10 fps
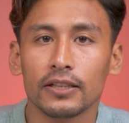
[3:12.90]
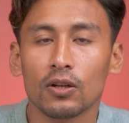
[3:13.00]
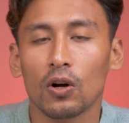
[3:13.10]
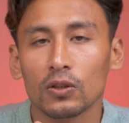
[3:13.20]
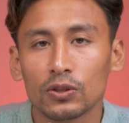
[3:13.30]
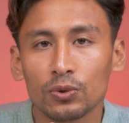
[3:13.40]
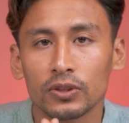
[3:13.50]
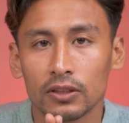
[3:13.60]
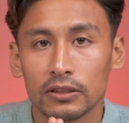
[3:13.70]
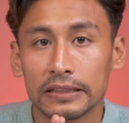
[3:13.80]
it also
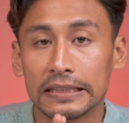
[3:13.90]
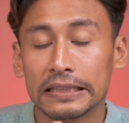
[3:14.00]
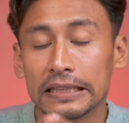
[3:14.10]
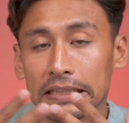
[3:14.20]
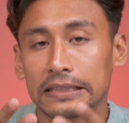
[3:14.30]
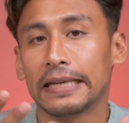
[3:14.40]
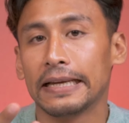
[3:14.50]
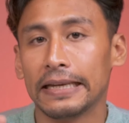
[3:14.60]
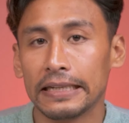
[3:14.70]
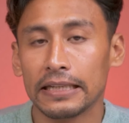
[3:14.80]
results in less
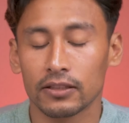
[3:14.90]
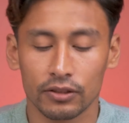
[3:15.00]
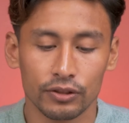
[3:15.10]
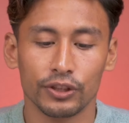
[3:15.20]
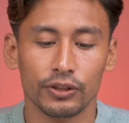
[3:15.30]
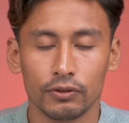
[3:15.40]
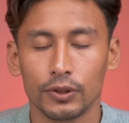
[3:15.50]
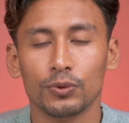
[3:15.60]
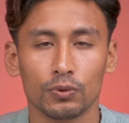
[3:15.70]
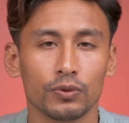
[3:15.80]
headaches
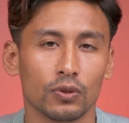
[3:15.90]
due to